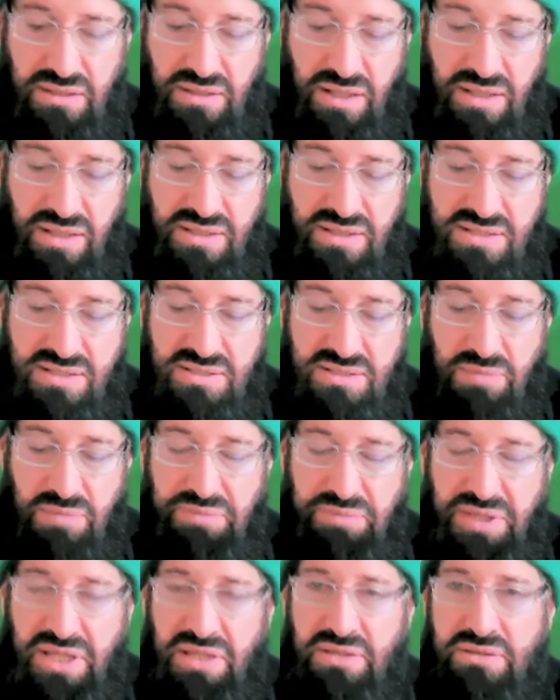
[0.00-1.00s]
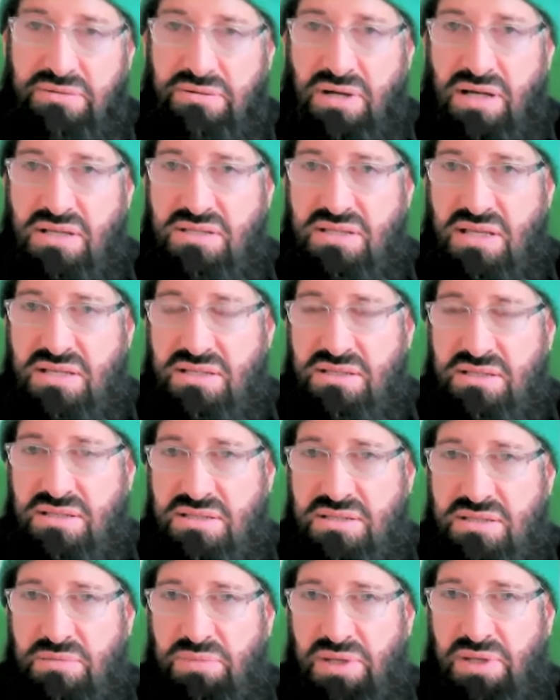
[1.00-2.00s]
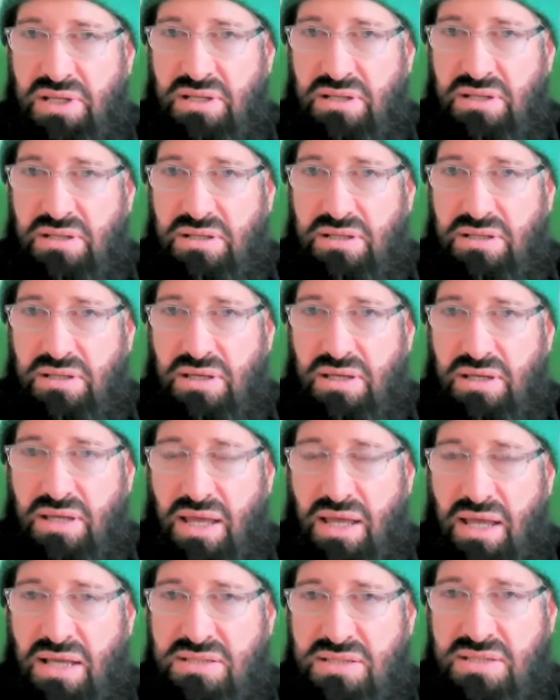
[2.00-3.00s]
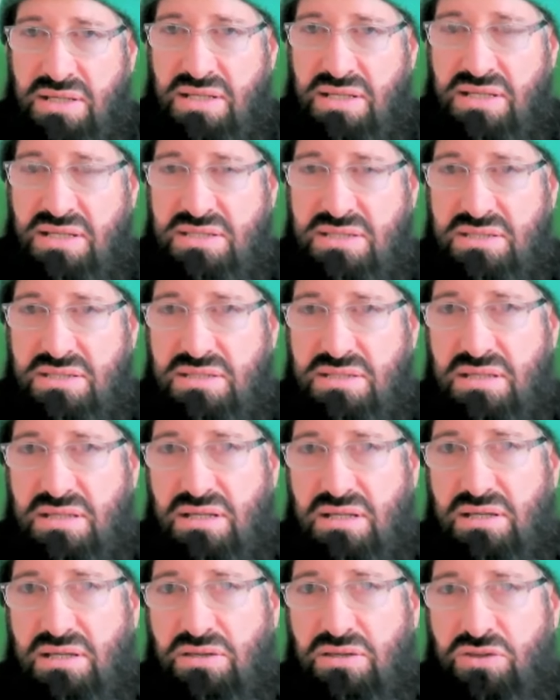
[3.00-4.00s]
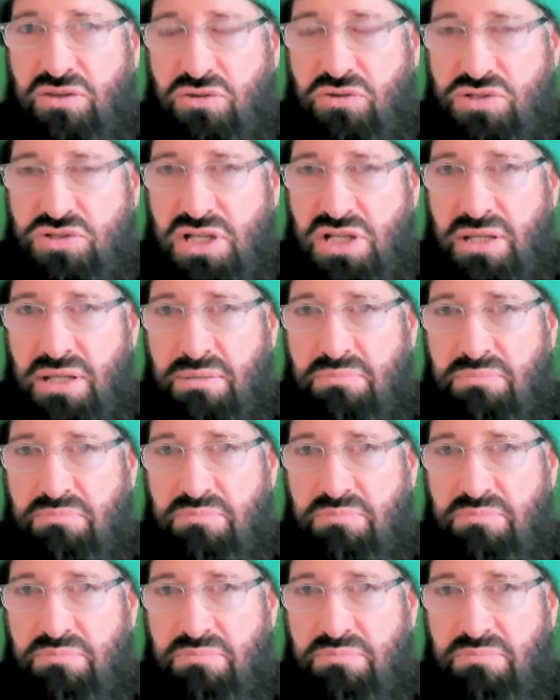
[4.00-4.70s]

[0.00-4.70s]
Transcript: it doesn't appear to us as a discipline, as it is usually